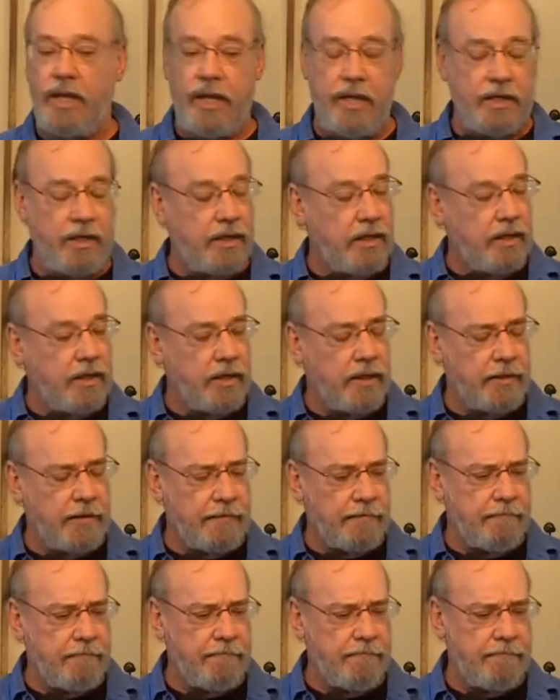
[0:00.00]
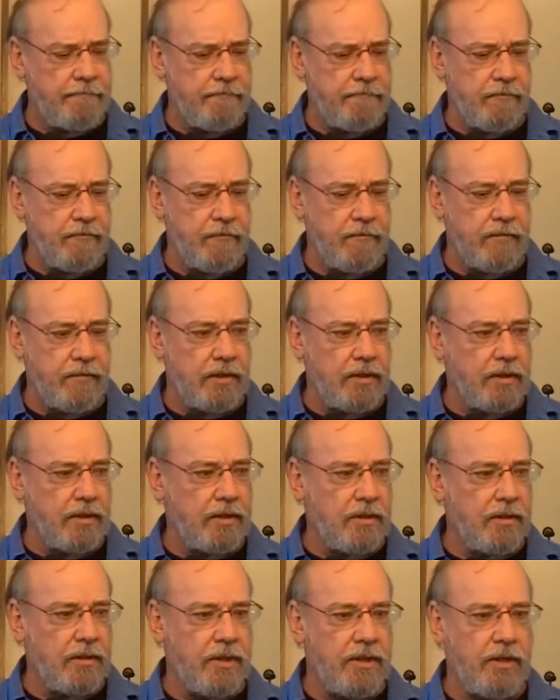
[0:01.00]
And
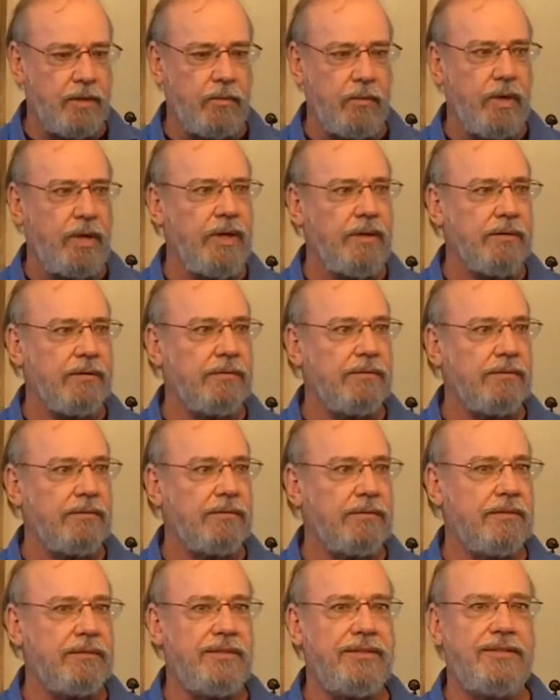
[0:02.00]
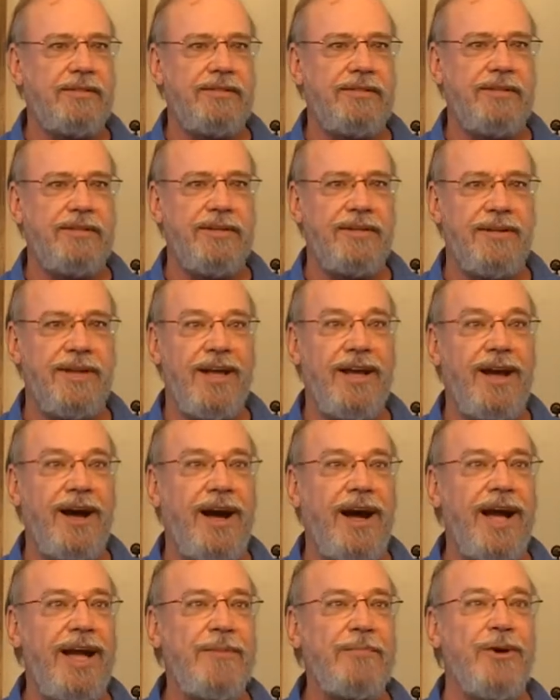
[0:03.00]
I thought, wow,
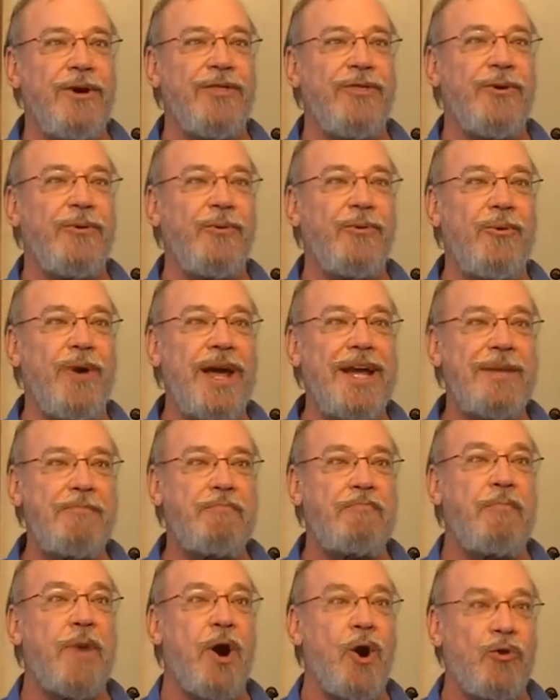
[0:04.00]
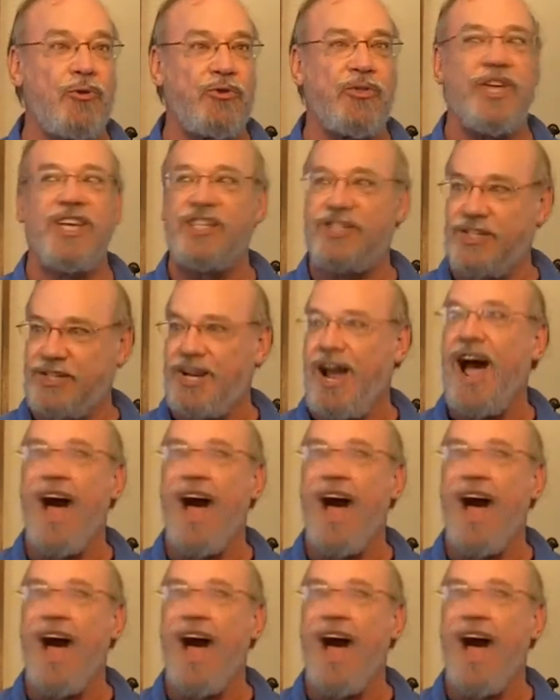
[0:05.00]
I'm on the right boat this